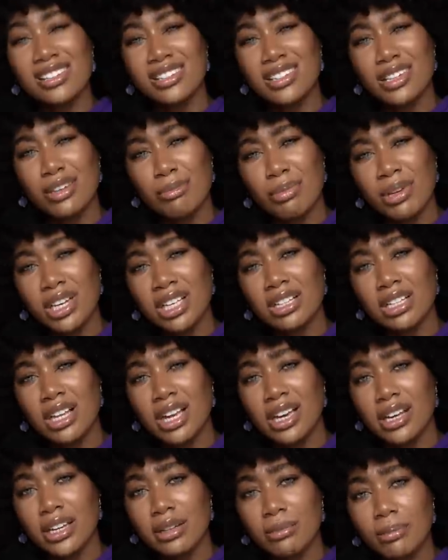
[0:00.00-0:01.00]
actually a big
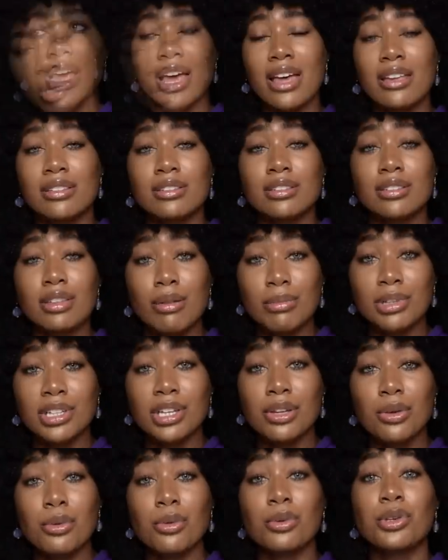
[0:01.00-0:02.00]
lie. As
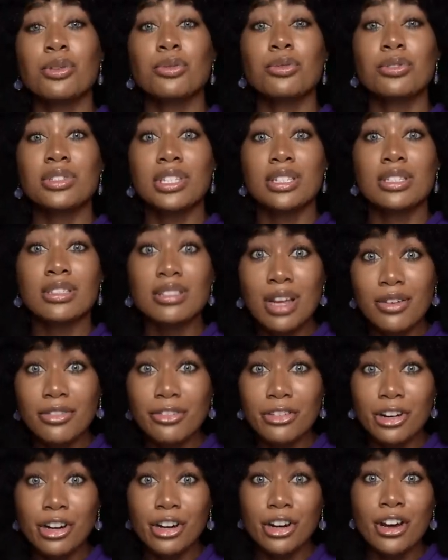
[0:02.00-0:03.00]
somebody who used to
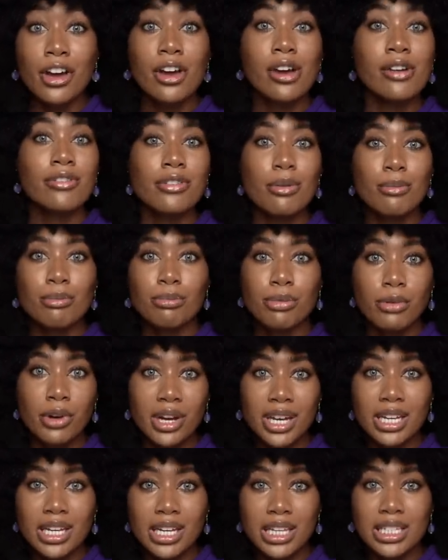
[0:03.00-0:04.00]
suffer from
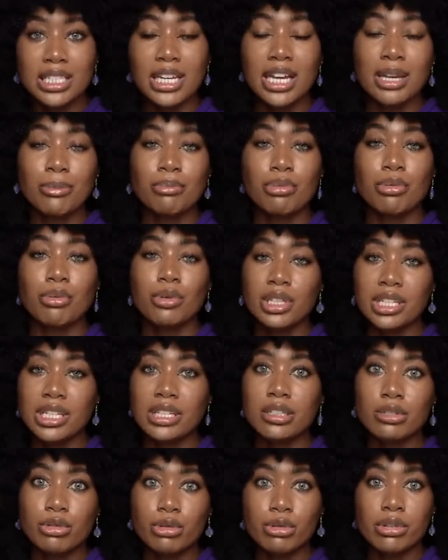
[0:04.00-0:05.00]
breakage and
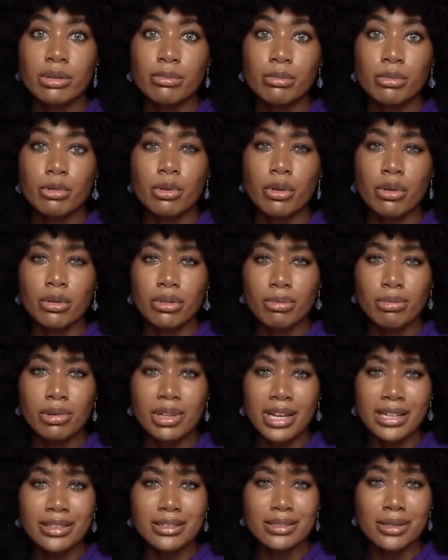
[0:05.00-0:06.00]
pretty extreme growth
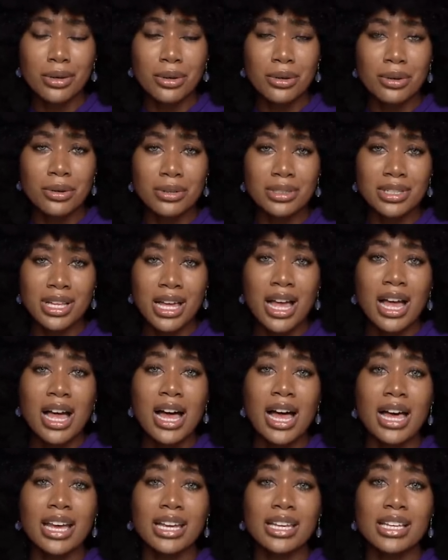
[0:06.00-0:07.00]
plateaus,
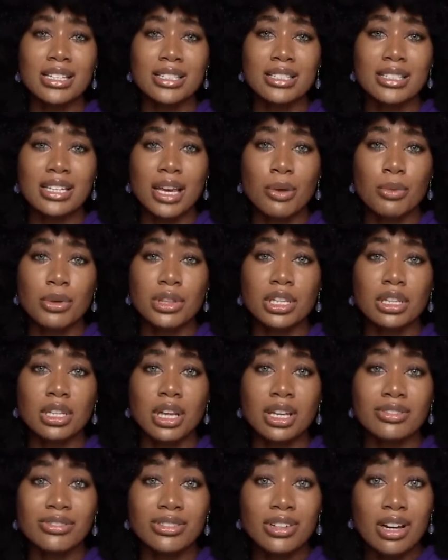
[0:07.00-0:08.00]
I can say with a
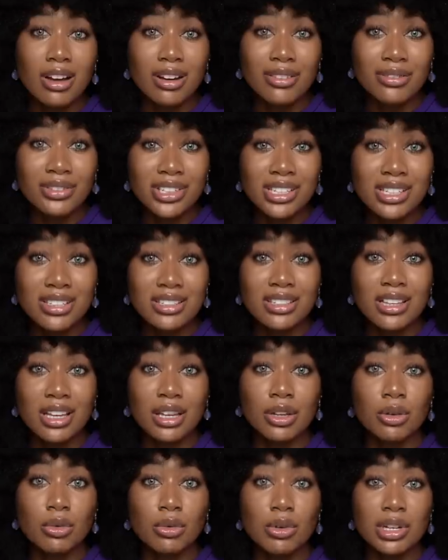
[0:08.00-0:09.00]
lot of confidence
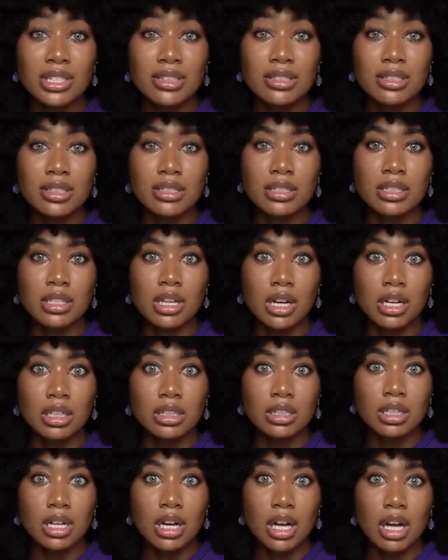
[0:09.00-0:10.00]
that grease does
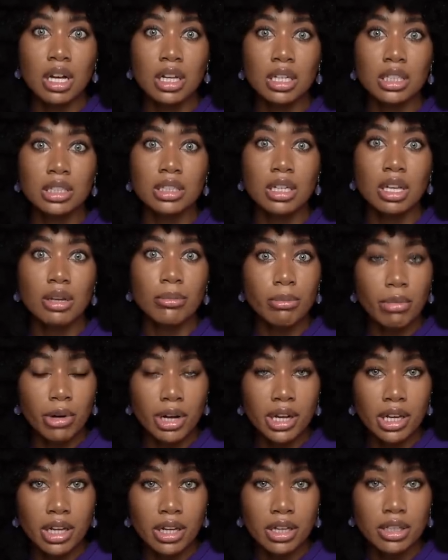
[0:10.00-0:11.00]
not cause
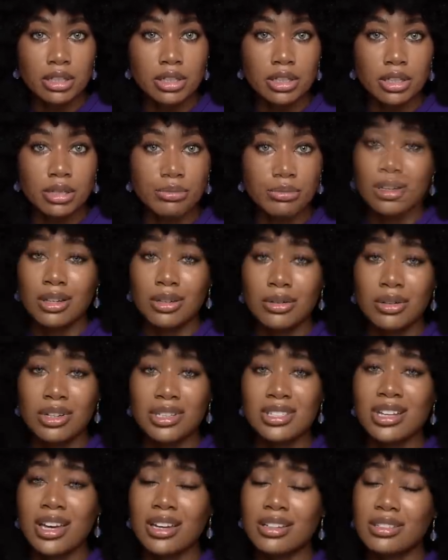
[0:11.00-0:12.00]
breakage.
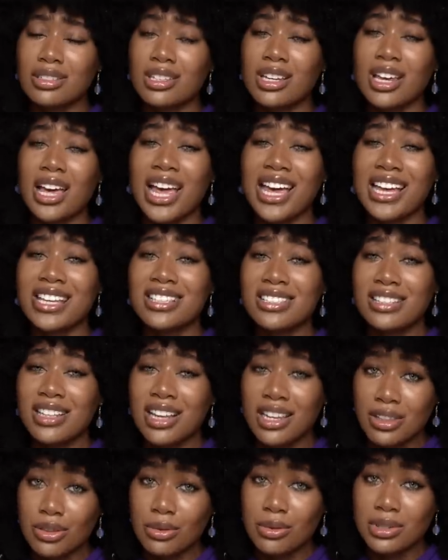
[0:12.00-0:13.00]
Grease actually aids
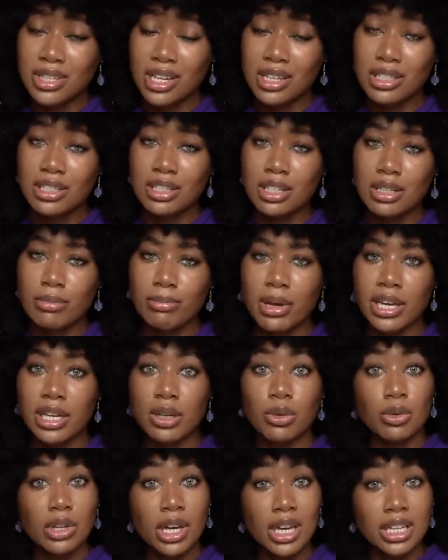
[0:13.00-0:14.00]
length retention by
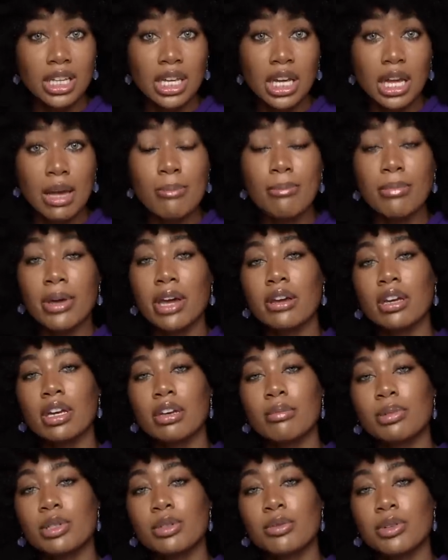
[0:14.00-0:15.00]
creating a
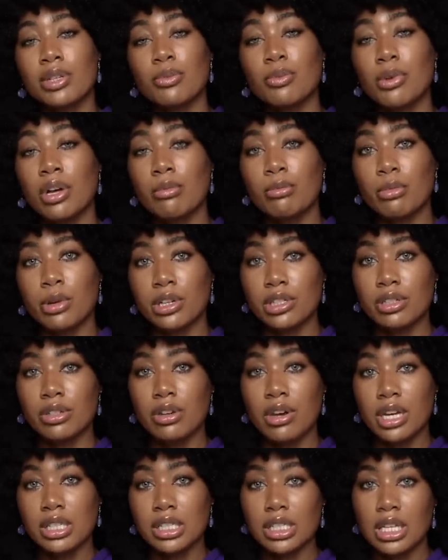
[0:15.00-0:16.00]
barrier between
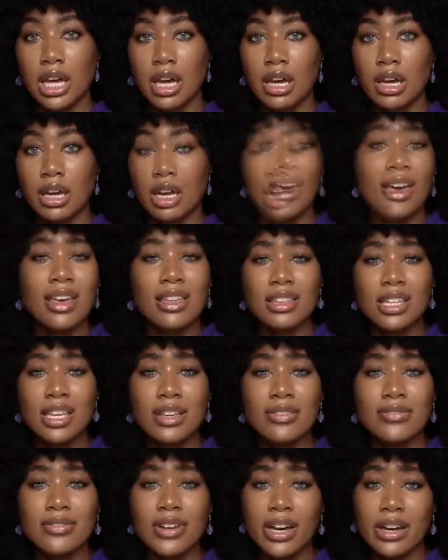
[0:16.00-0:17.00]
well-moisturized hair and the
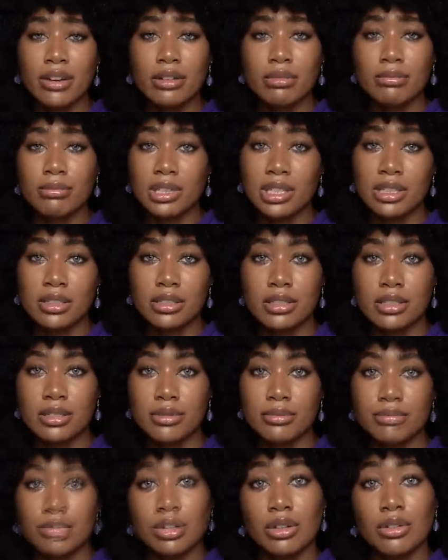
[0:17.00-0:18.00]
environment.
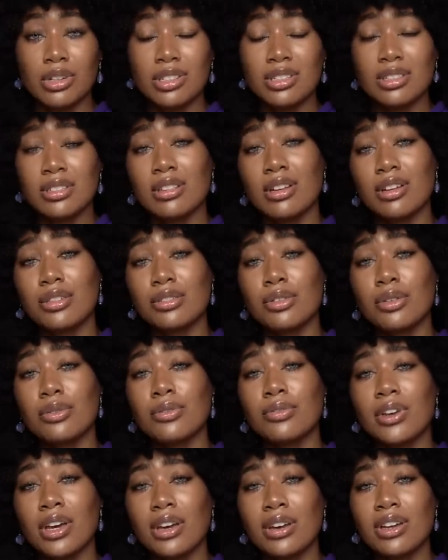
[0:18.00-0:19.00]
Grease is also
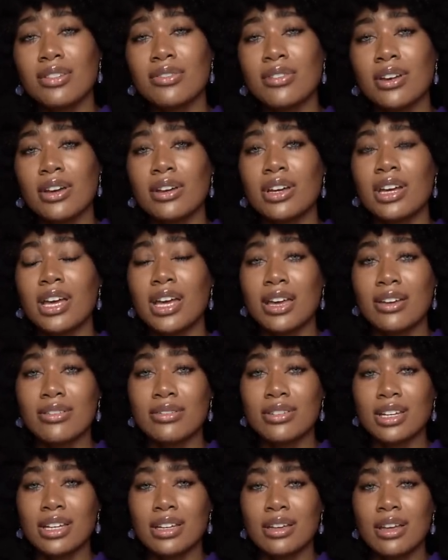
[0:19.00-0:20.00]
very, very
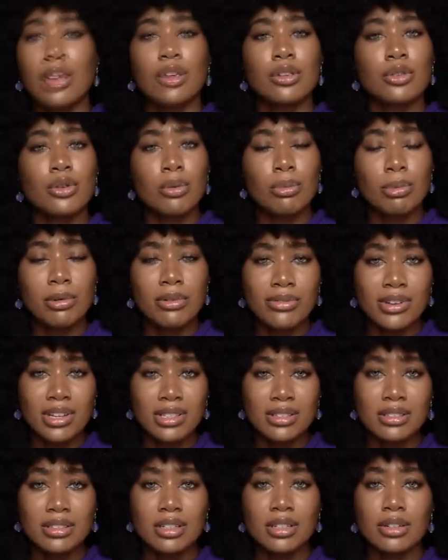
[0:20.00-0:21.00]
heavy, so it
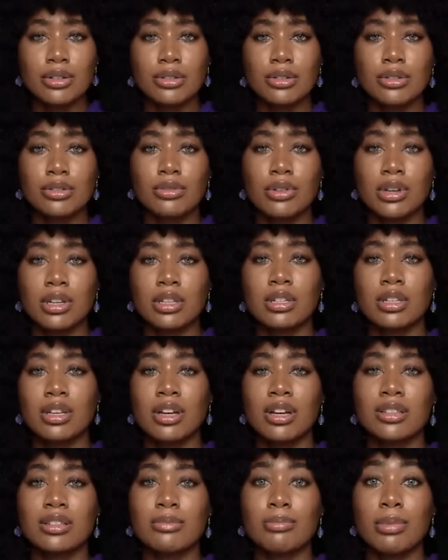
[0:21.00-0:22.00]
prevents single-strand
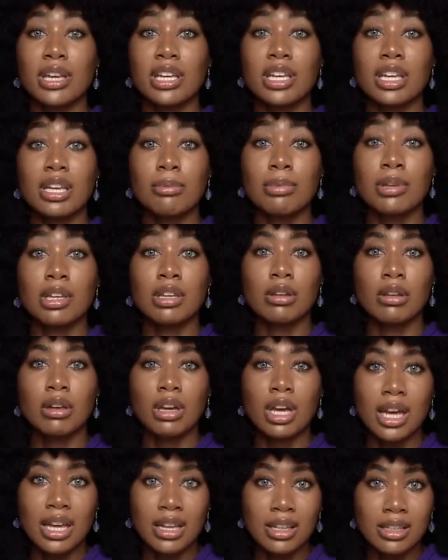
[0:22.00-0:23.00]
knots by keeping
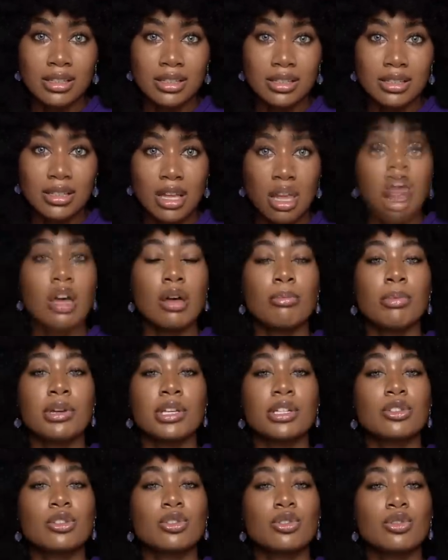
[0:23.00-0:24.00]
your ends a
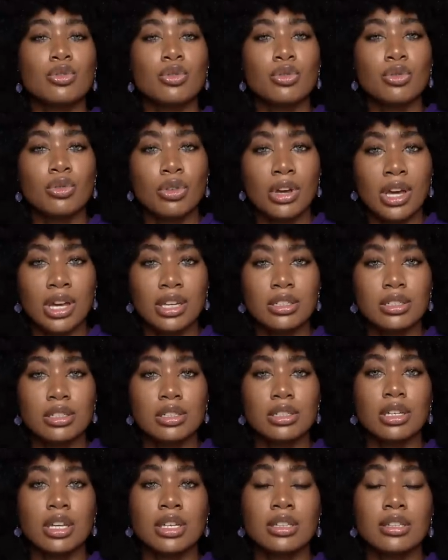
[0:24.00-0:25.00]
bit
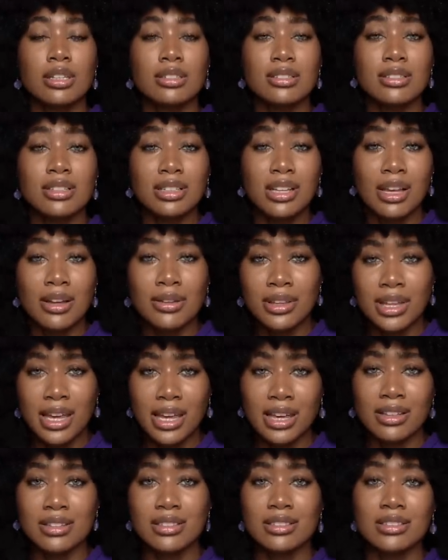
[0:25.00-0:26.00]
stretched. It doesn't allow
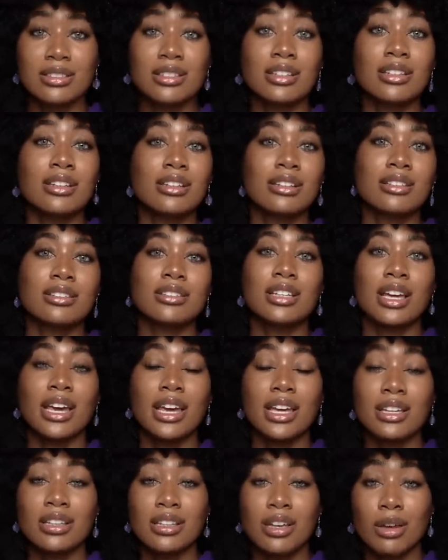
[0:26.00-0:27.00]
the ends to
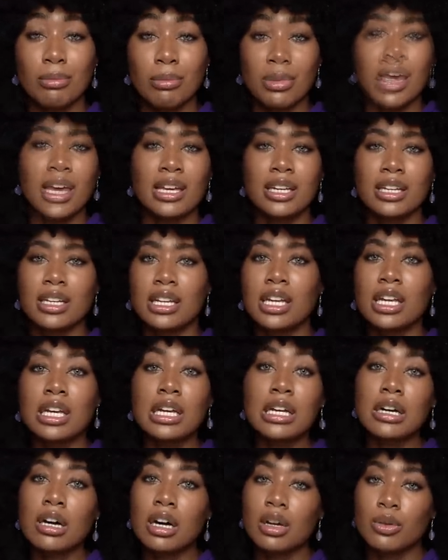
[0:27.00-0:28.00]
tighten up and
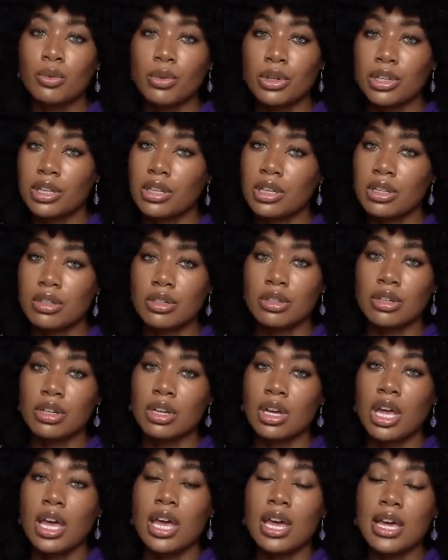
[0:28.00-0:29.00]
kink on one
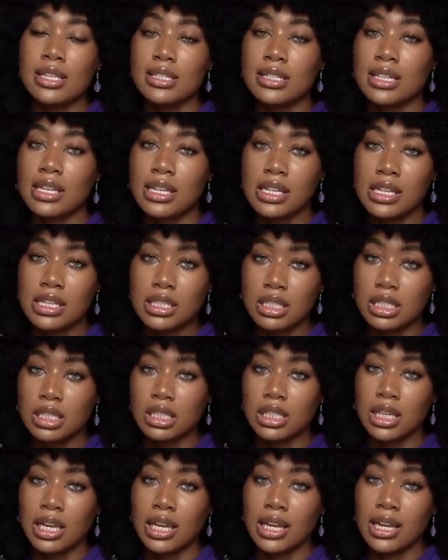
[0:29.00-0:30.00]
another as
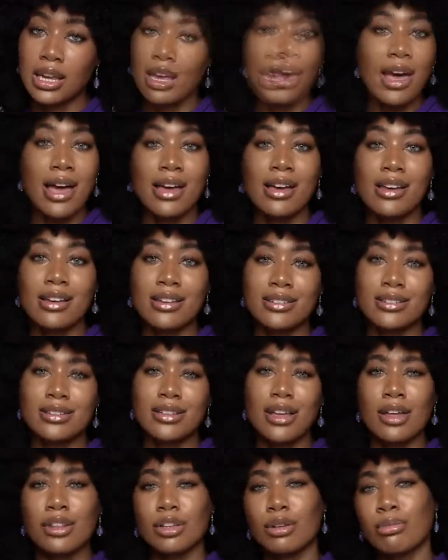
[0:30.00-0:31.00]
easily
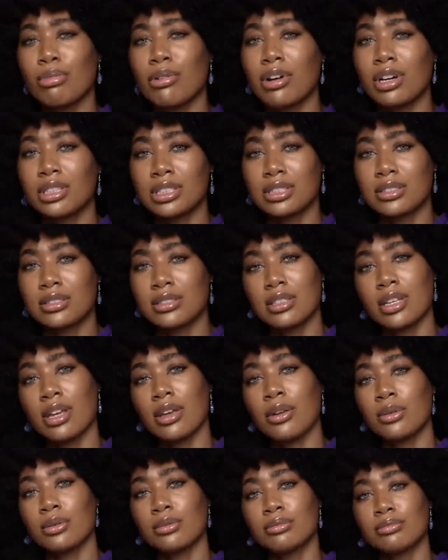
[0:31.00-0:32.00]
as other products
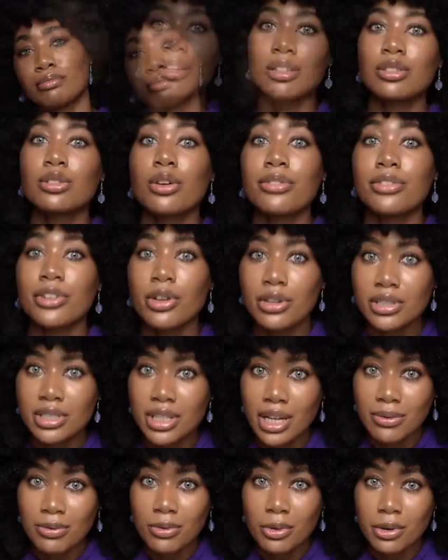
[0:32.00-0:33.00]
do. So if you're a
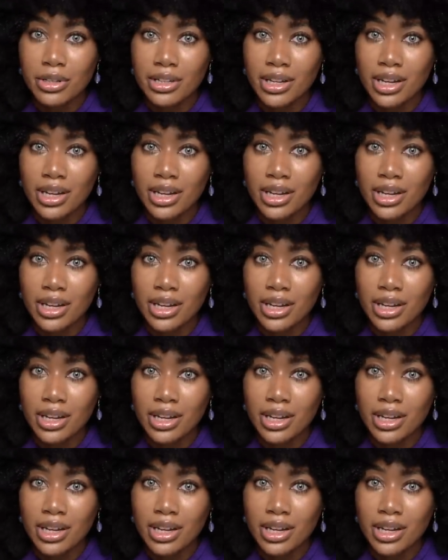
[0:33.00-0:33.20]
type 4